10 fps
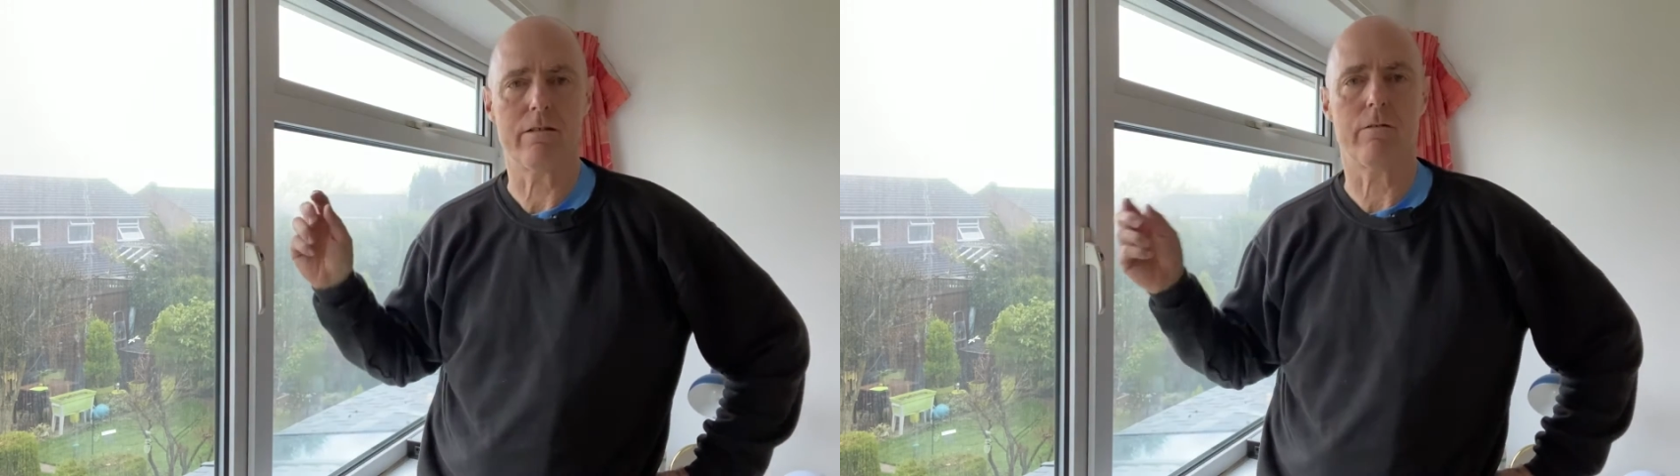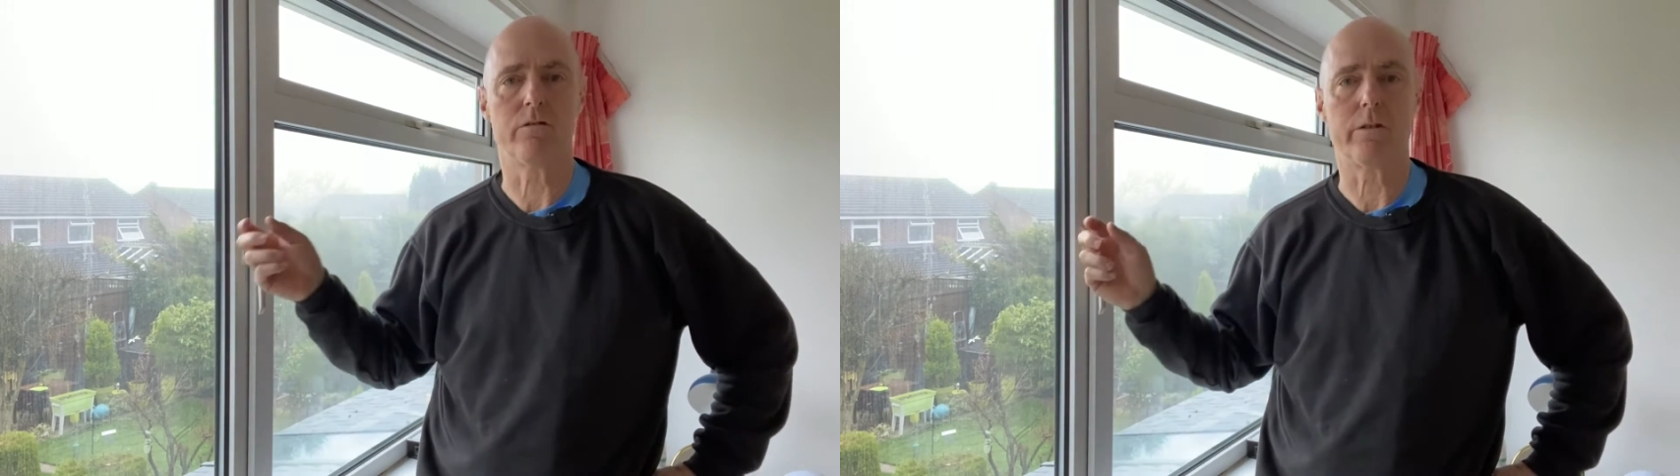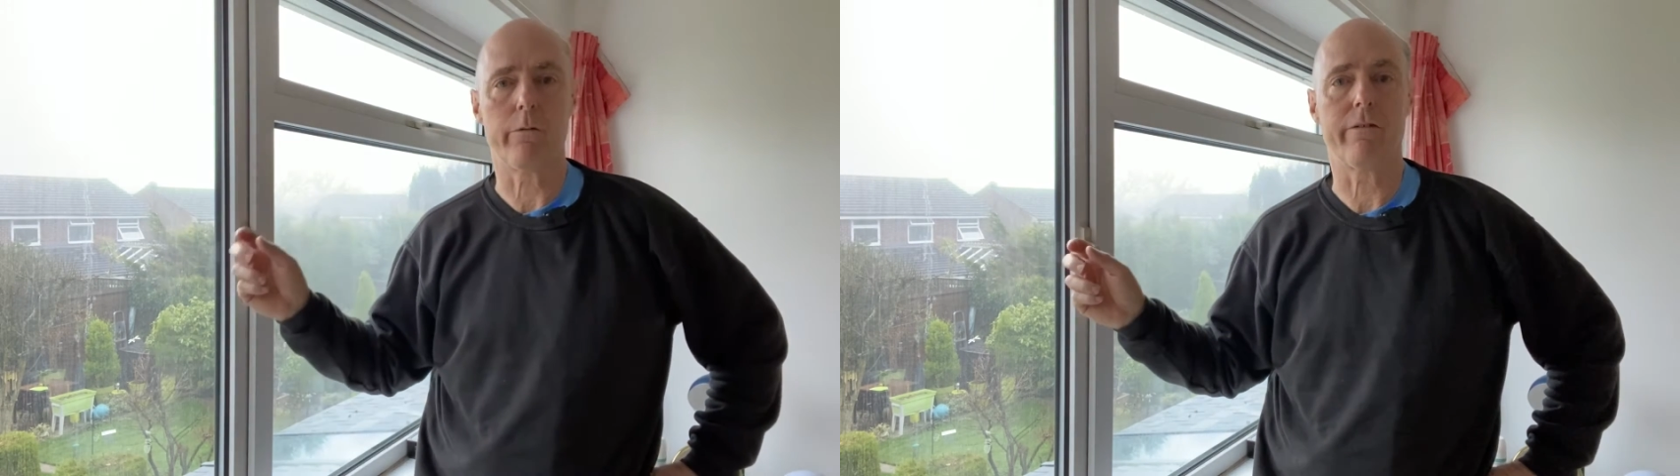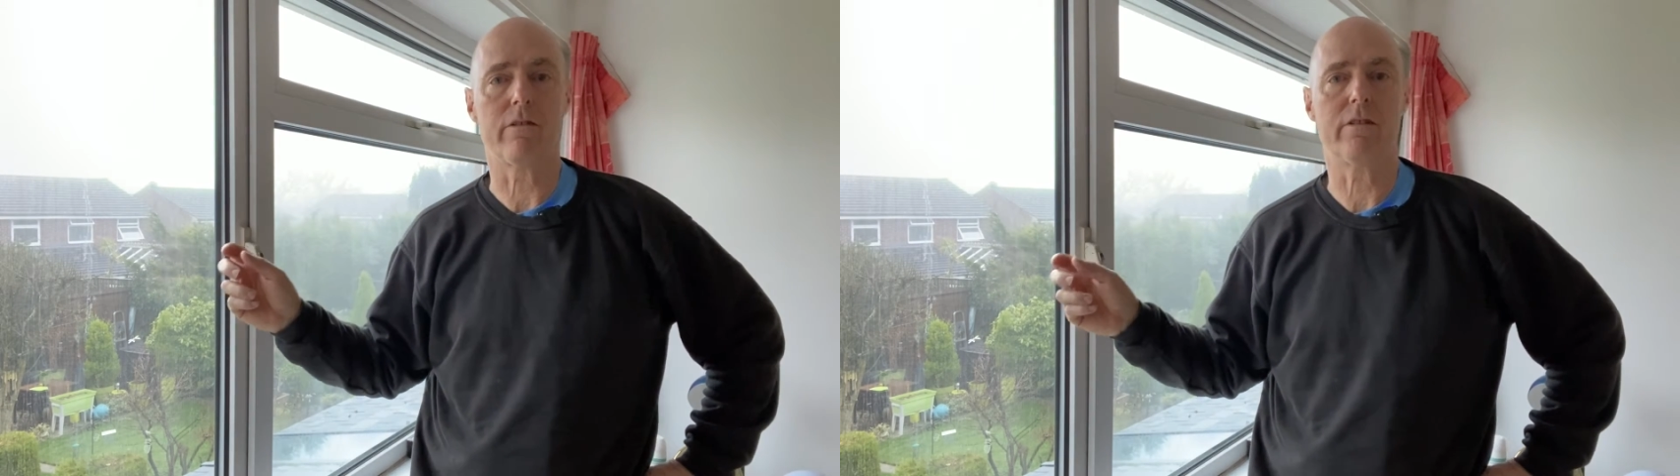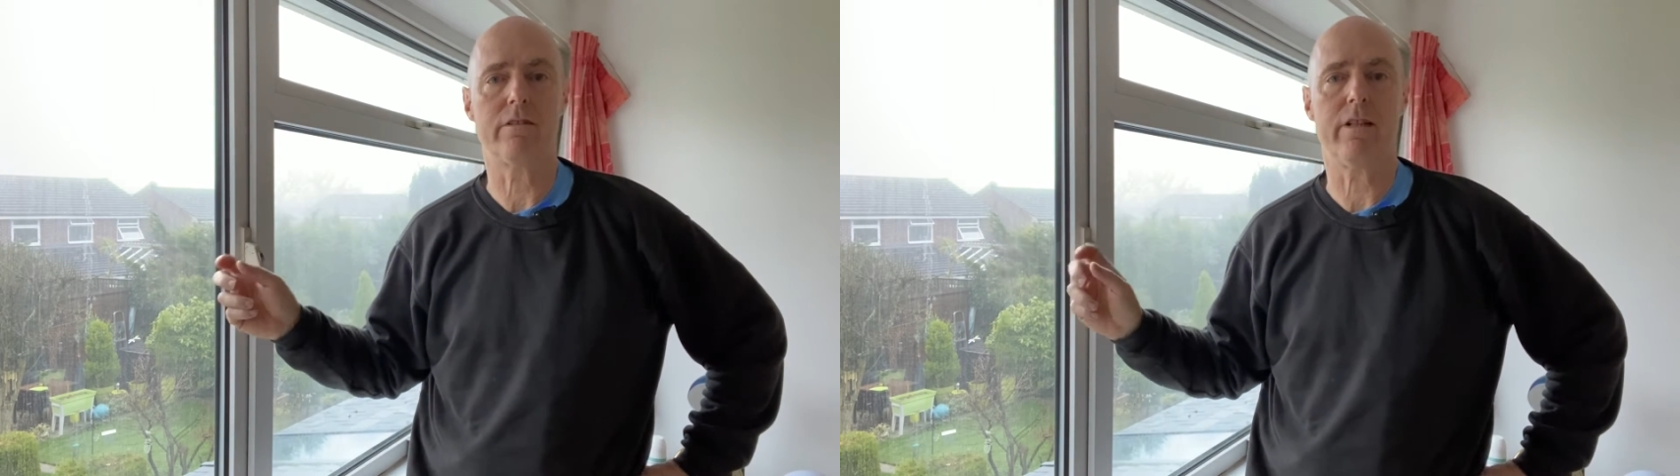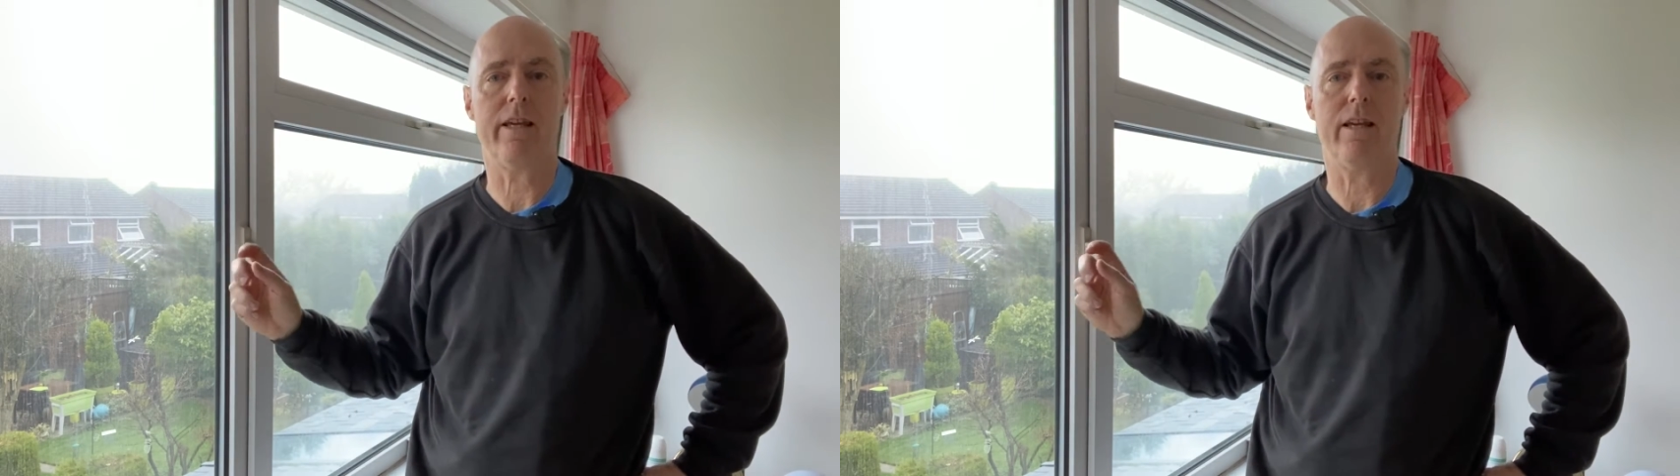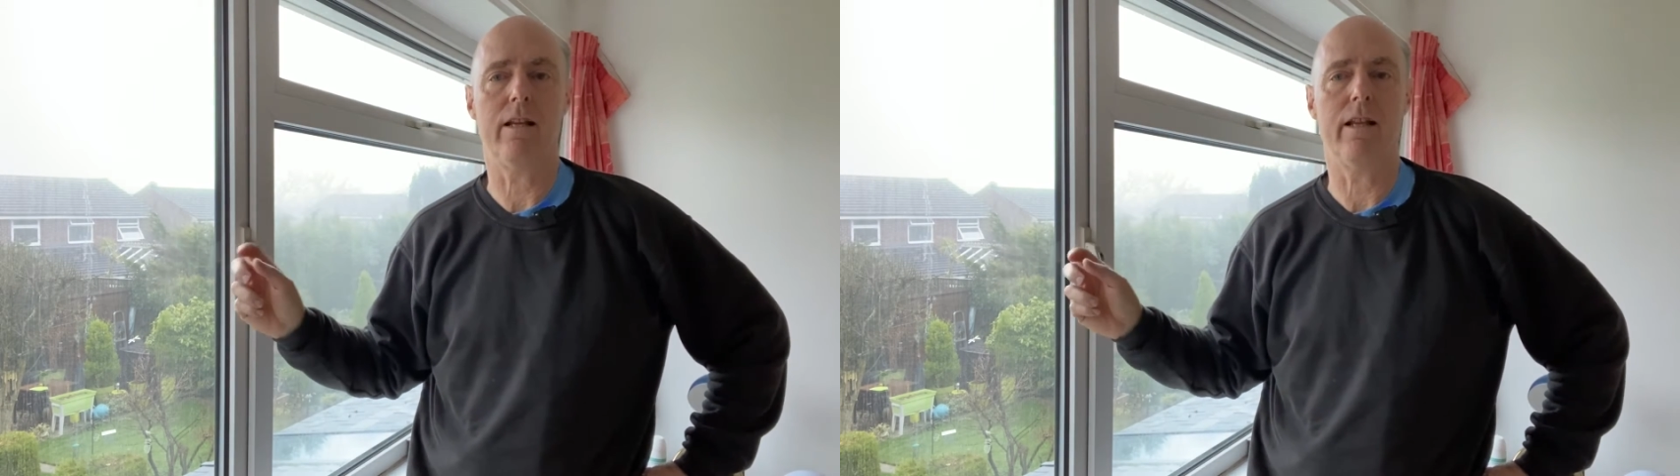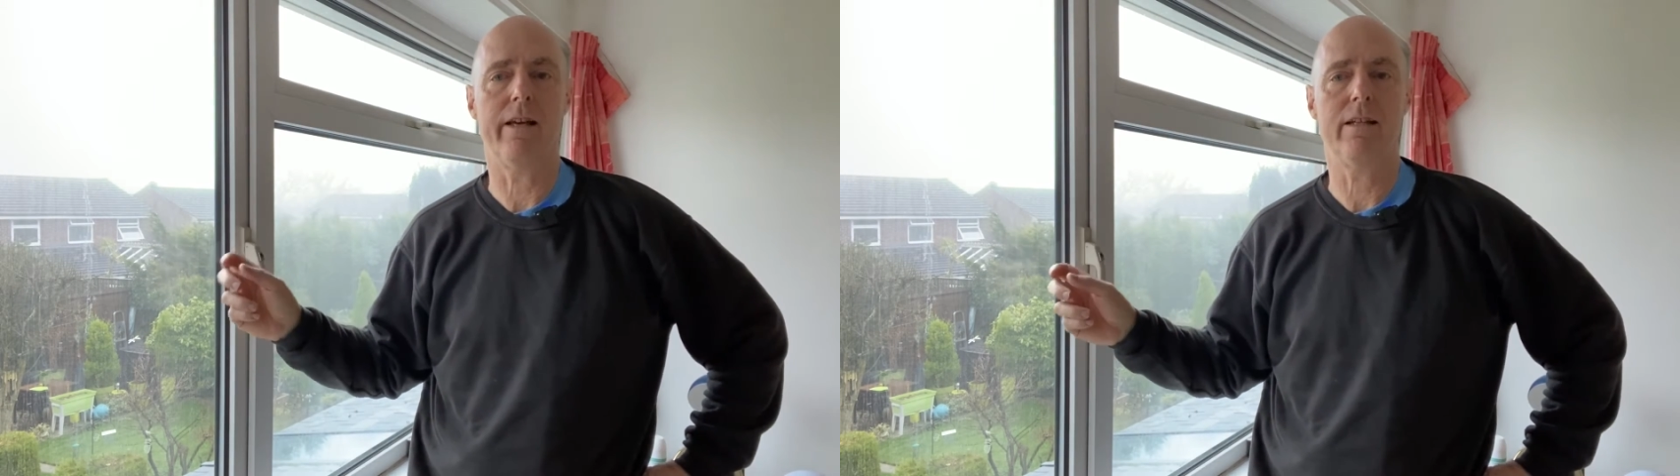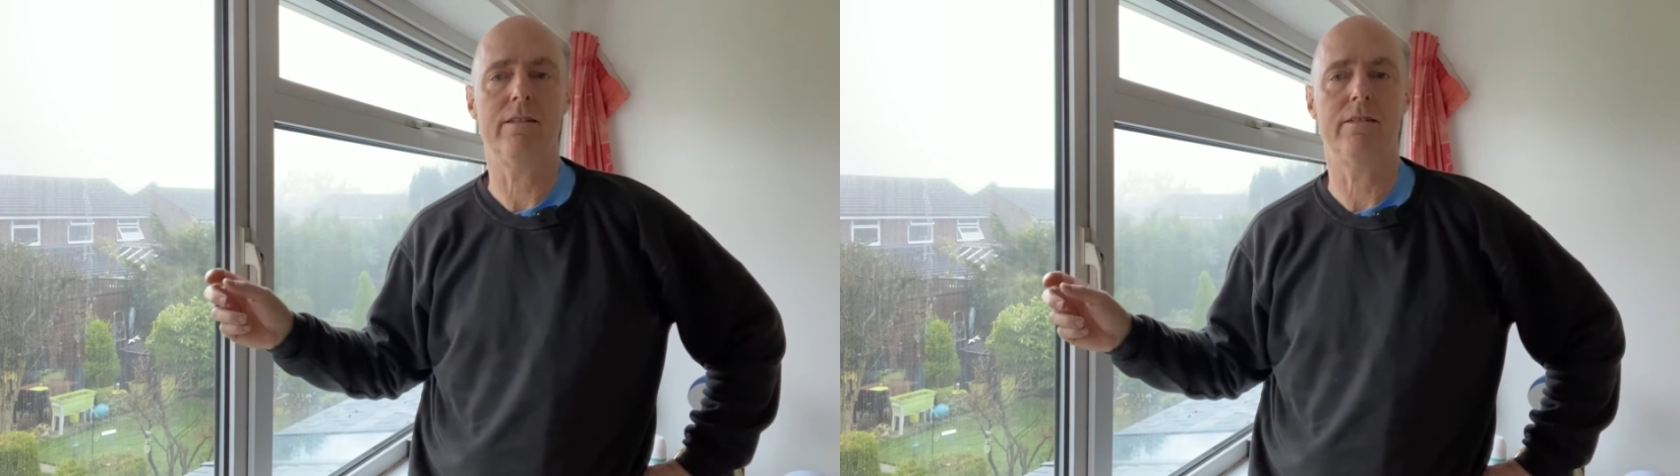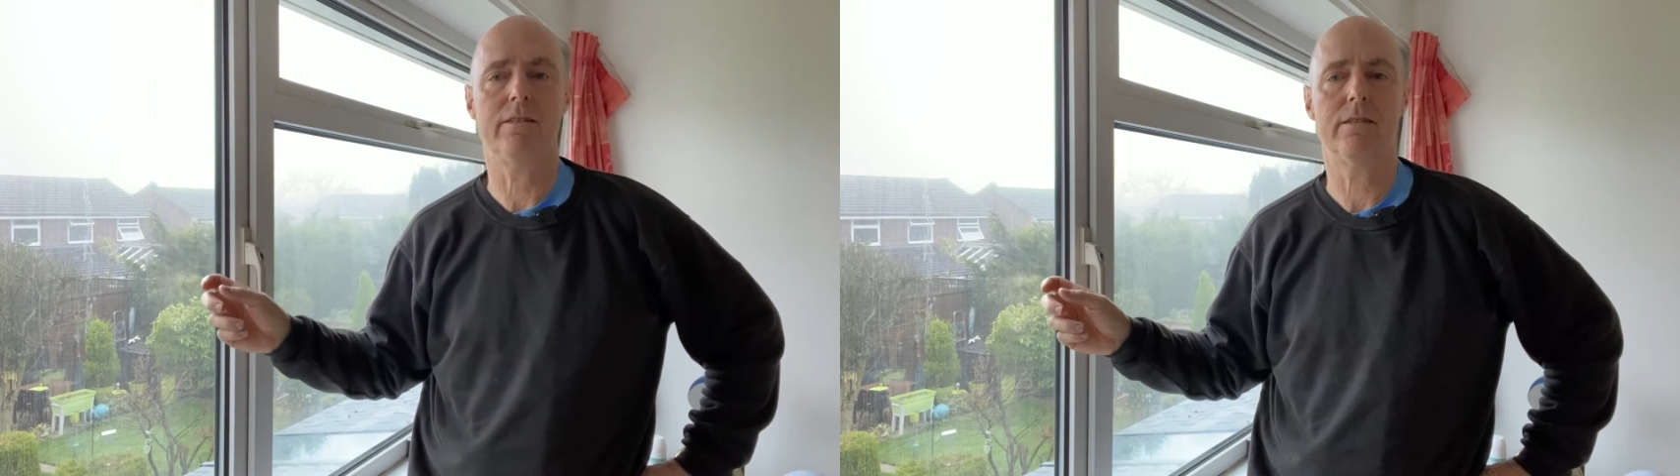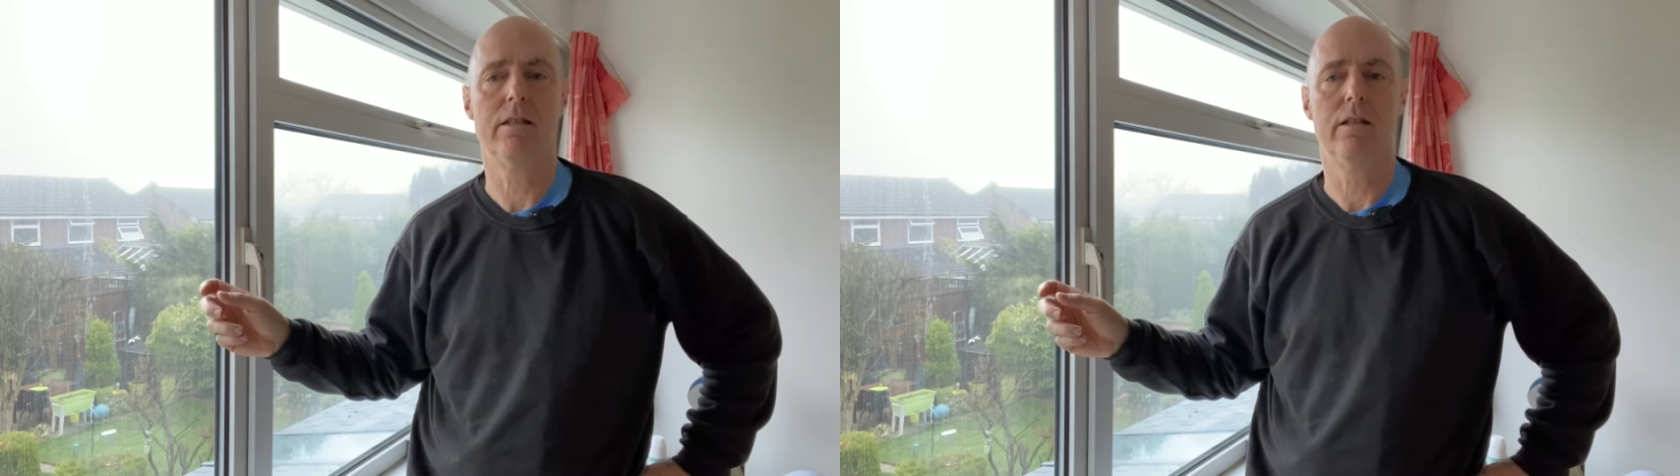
obviously we've got to deglaze